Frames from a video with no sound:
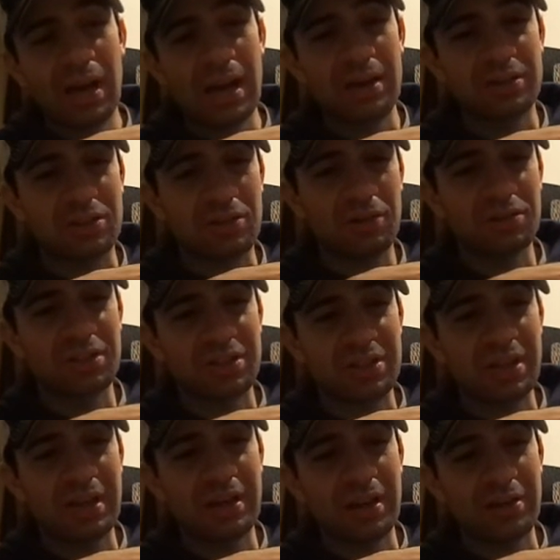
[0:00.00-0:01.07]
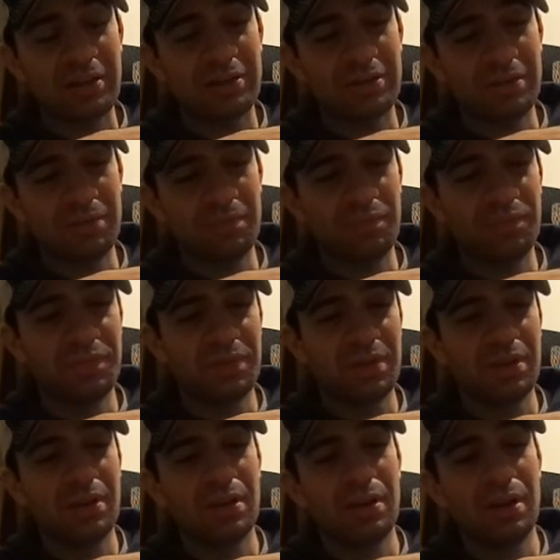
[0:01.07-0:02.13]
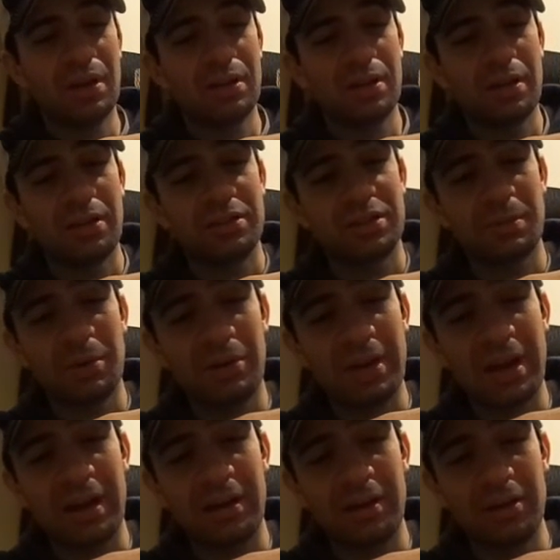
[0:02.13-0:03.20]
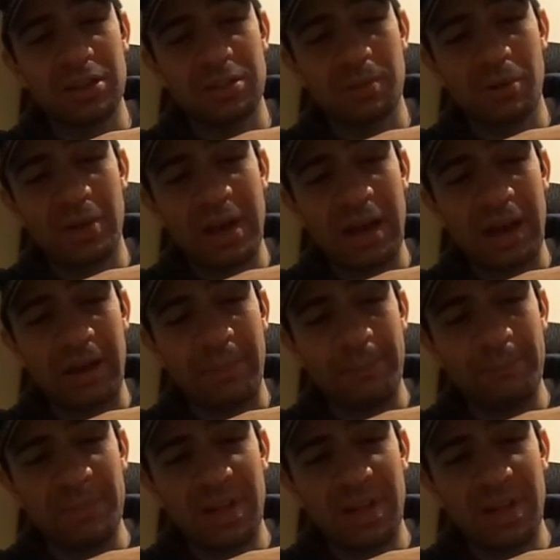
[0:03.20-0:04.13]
And it's cool to see another Samoa